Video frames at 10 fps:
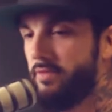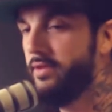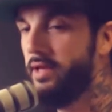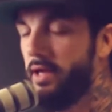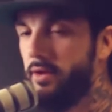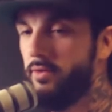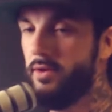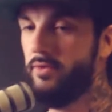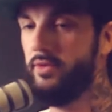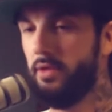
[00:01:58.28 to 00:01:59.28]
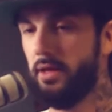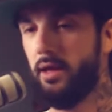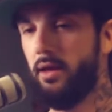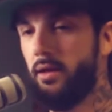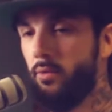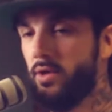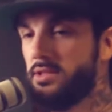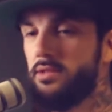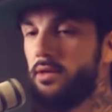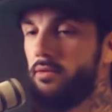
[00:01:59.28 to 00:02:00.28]
definitely, I agree with you. Like, it
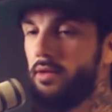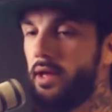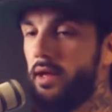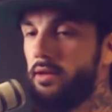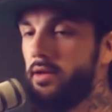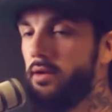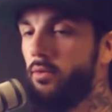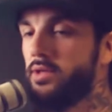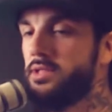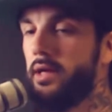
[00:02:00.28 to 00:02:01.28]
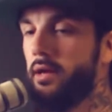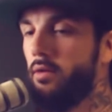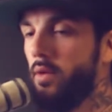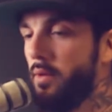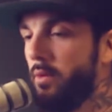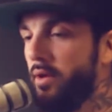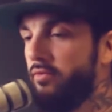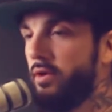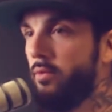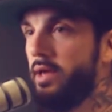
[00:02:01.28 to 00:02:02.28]
was it wasn't like, oh, we went away
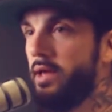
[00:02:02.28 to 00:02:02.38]
for a